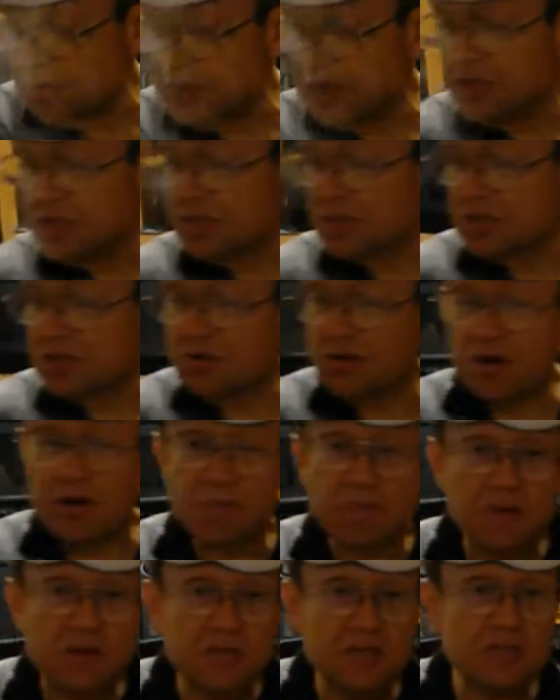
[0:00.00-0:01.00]
beans,
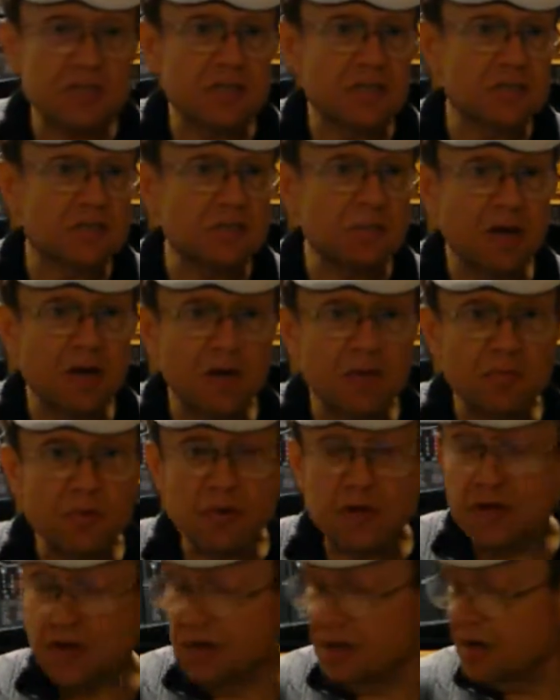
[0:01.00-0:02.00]
dry beans, it doesn't matter
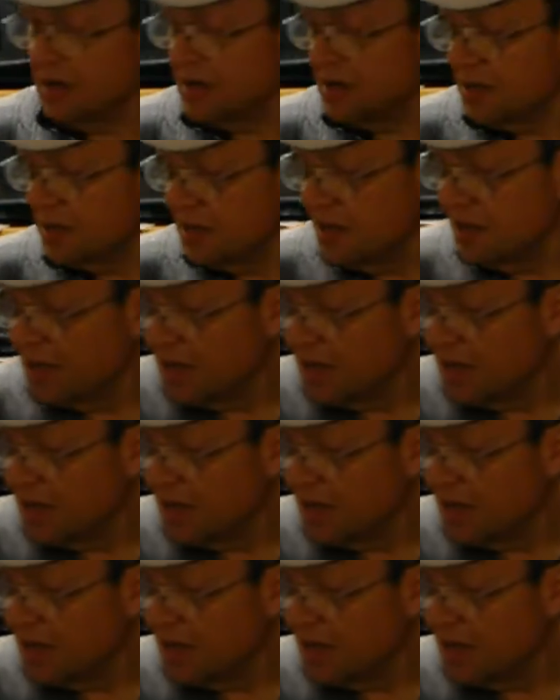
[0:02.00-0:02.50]
what kind,